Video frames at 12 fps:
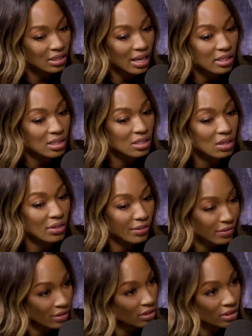Stak just don't
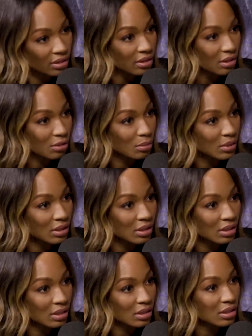give a you know what I
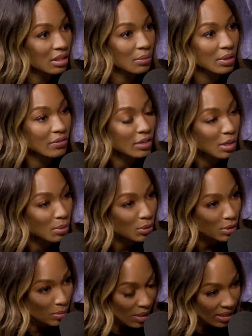mean? Mm-hmm. You say whatever comes to
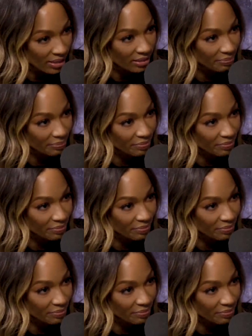his mind.